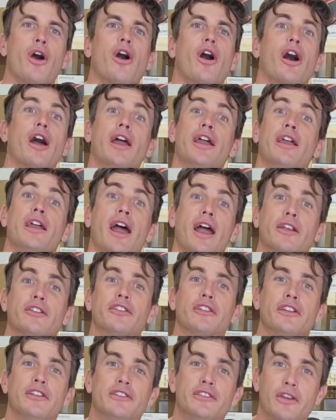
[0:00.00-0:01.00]
I
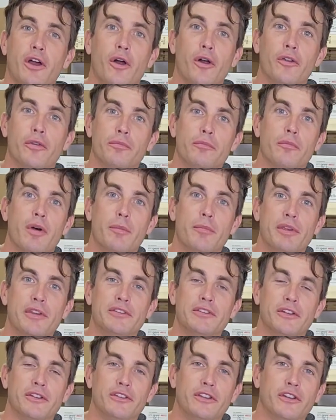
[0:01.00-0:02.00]
actually sold my
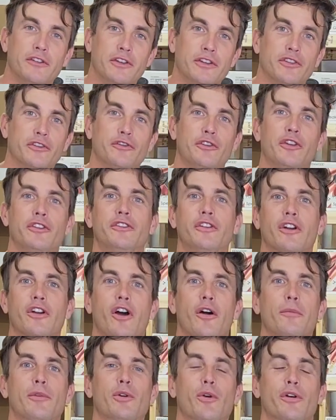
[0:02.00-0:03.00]
business
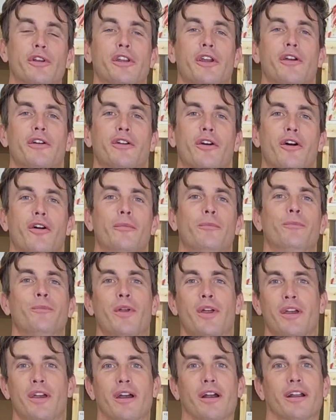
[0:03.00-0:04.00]
Universalfuze.com and Audiocom
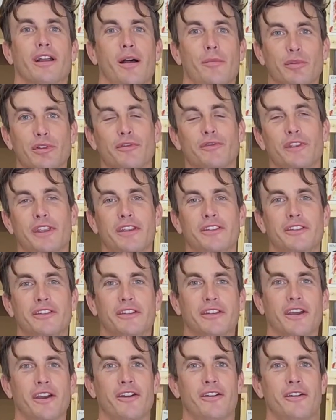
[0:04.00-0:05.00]
a couple of years
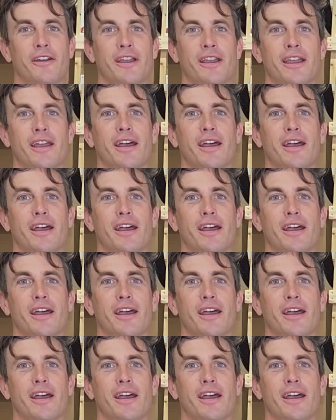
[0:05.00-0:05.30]
ago,